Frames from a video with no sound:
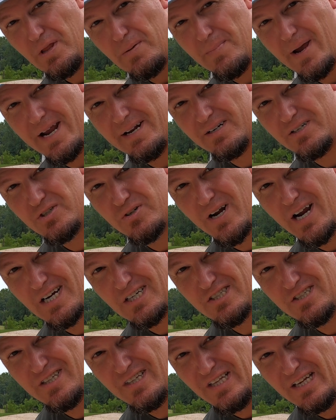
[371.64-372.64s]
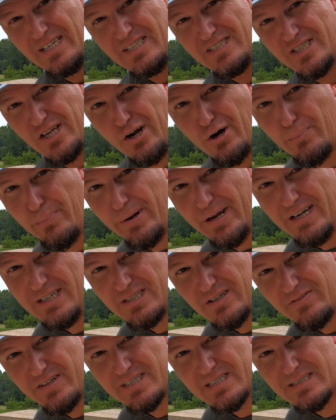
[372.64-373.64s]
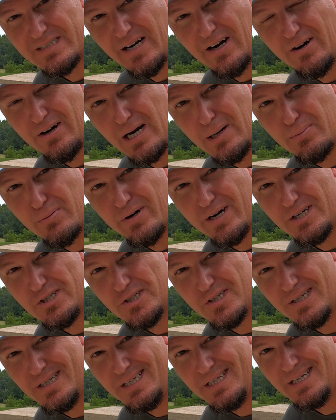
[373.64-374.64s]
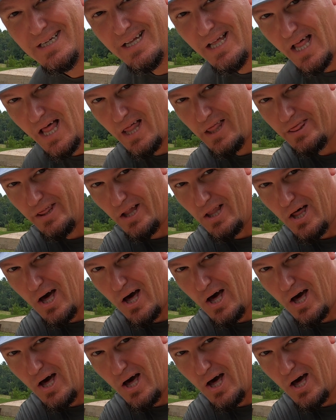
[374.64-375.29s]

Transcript: the main attraction, the centerpiece of this entire operation? The